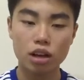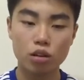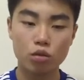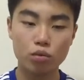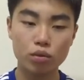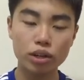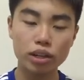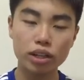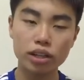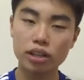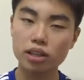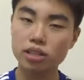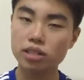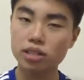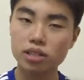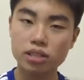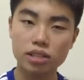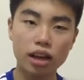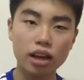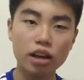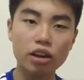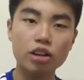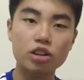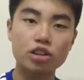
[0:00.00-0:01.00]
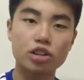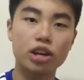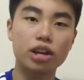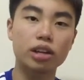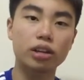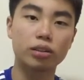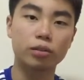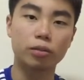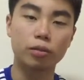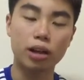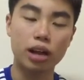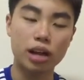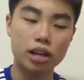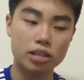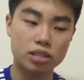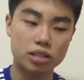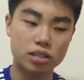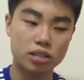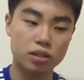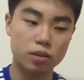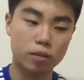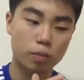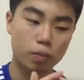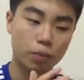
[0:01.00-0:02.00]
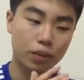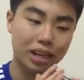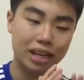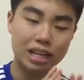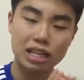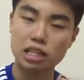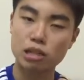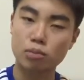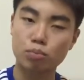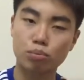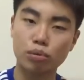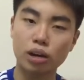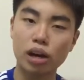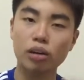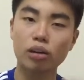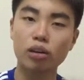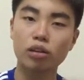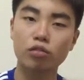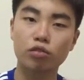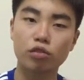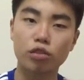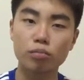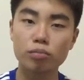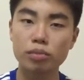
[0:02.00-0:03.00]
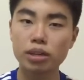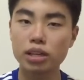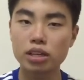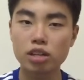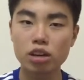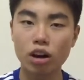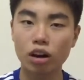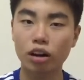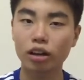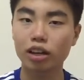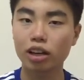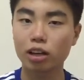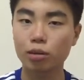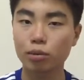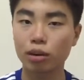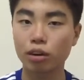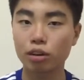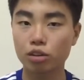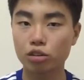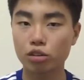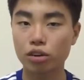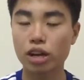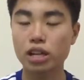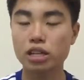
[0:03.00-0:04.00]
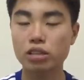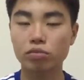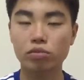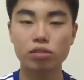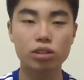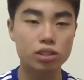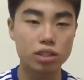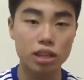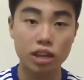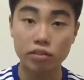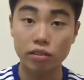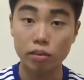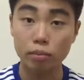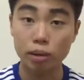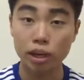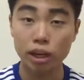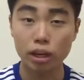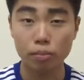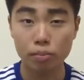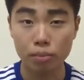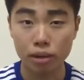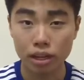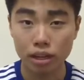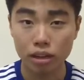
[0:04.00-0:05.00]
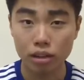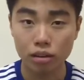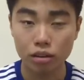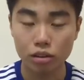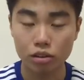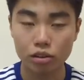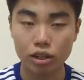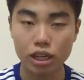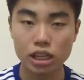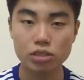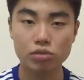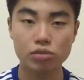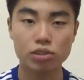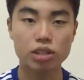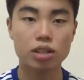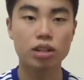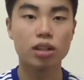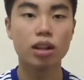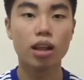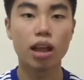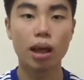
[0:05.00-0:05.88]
really this entire channel has kind of sprouted from me talking about transfers, giving my opinion on transfers,